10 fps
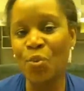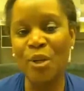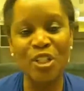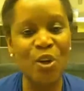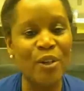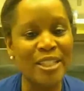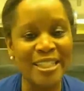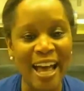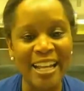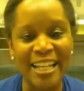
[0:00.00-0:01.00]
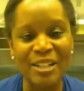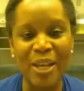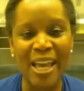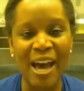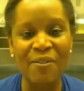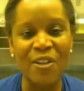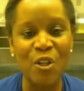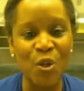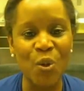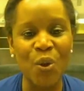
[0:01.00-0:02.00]
we're so excited. We have a
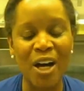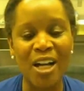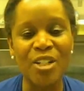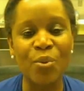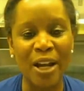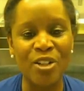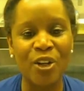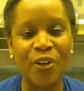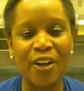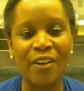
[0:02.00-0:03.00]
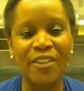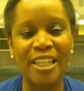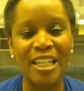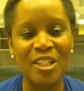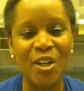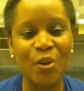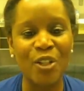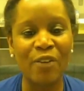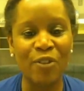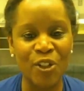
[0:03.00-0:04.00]
new director of the Keystone
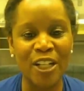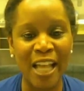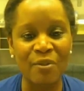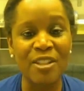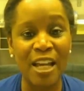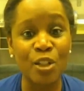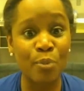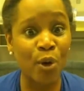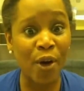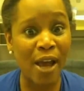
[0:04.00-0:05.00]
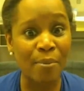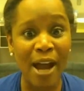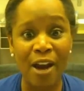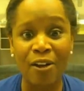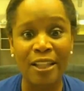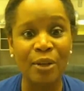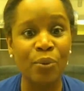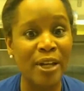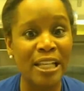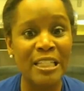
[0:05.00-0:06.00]
Diversity Life Science Program, Ireland
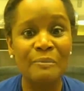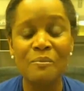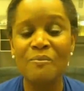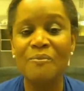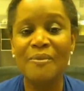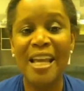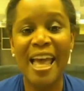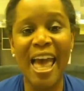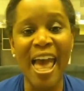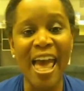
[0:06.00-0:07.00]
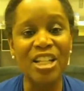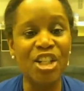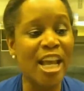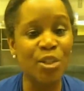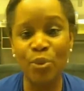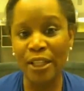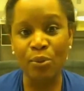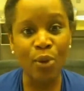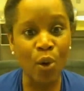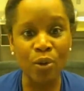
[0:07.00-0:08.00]
Ricks, and she has really
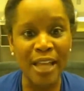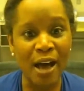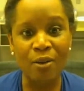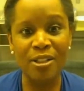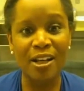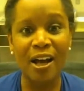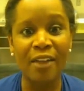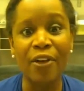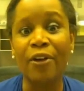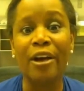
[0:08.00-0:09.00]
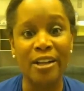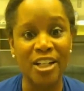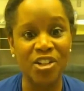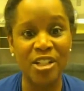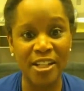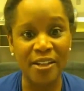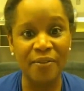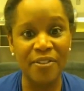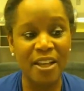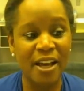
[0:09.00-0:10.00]
rolled out other
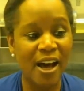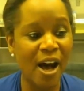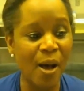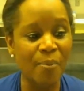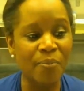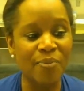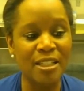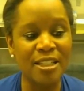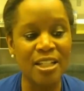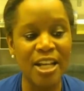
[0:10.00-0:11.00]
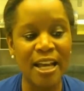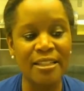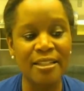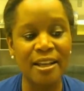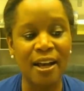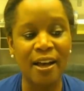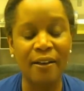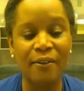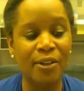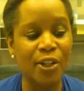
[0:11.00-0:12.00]
initiatives, such as
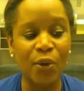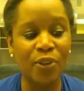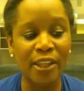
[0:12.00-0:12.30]
the